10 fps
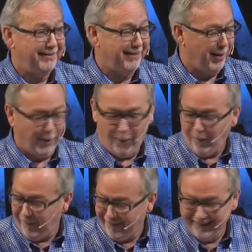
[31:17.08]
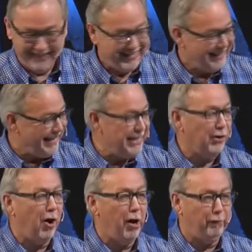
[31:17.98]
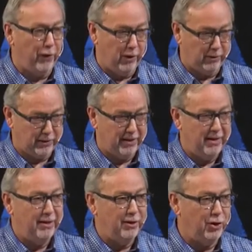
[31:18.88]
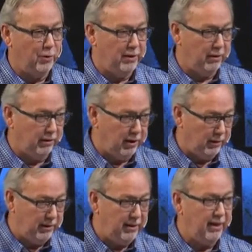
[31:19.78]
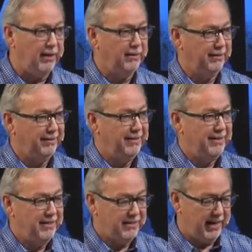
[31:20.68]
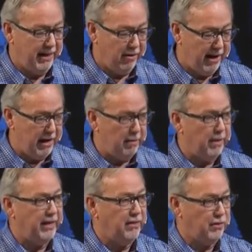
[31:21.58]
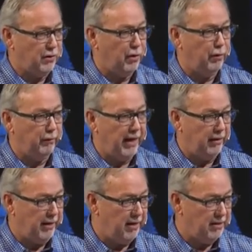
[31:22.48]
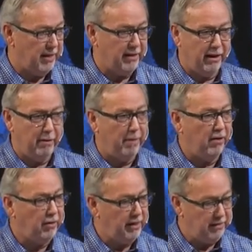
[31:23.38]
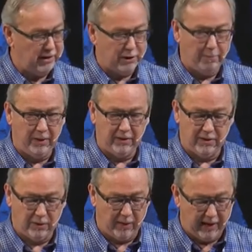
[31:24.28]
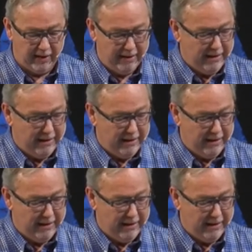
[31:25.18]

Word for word: no. These are our folks doing the lowly thing saying, Here I am, I can serve. I'll, I'll set that up, I'll clean this, I'll put this away.